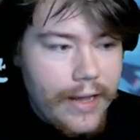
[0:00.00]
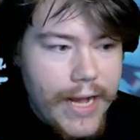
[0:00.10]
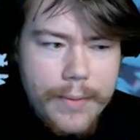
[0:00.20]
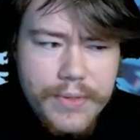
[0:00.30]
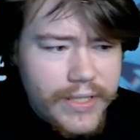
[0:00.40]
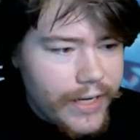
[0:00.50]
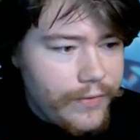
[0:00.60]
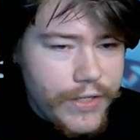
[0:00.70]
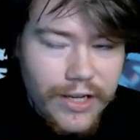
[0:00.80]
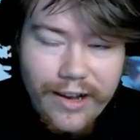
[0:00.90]
Uh, it happens like
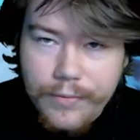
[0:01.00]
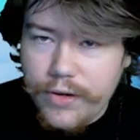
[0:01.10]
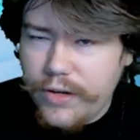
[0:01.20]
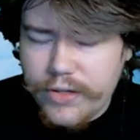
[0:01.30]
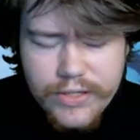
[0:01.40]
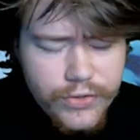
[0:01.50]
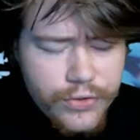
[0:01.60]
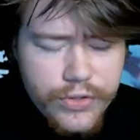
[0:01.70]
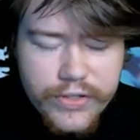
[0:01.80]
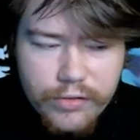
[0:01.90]
every time. As
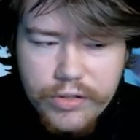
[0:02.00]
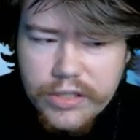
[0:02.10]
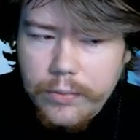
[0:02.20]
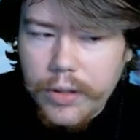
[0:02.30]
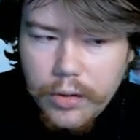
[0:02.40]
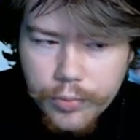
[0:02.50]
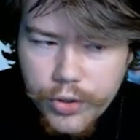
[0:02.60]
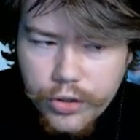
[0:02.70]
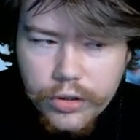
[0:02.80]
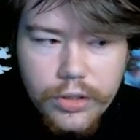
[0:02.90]
soon as I restart my
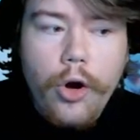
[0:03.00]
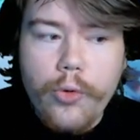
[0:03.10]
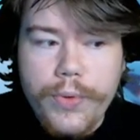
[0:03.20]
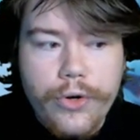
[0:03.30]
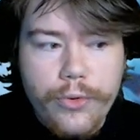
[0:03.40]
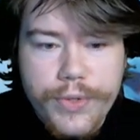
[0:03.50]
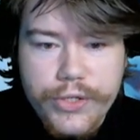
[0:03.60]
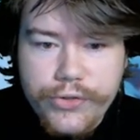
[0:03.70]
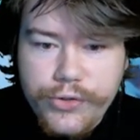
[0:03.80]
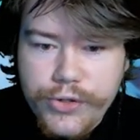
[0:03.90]
computer, open O B
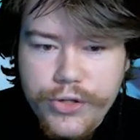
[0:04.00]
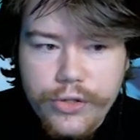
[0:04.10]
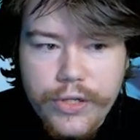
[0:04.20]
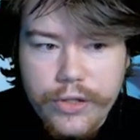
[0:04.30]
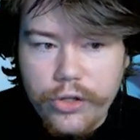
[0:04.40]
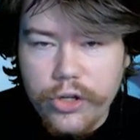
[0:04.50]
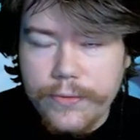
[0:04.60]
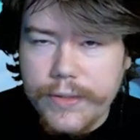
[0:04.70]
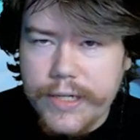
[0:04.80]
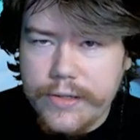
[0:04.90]
S Studio in the
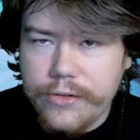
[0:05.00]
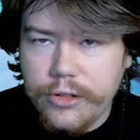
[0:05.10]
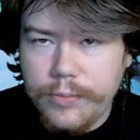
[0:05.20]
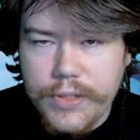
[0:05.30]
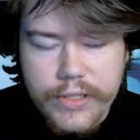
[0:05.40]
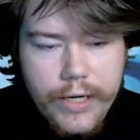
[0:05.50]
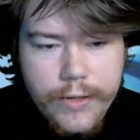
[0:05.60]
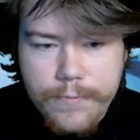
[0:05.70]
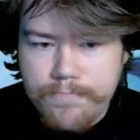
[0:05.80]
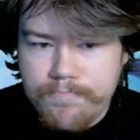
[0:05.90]
Cosmic desktop, it's
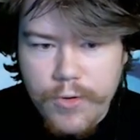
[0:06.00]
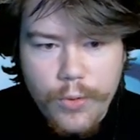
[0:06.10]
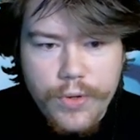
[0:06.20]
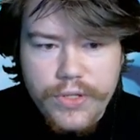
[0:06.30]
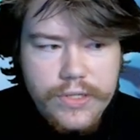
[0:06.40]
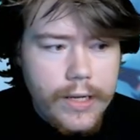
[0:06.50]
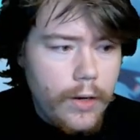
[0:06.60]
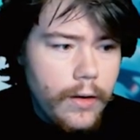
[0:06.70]
like, O B S is like,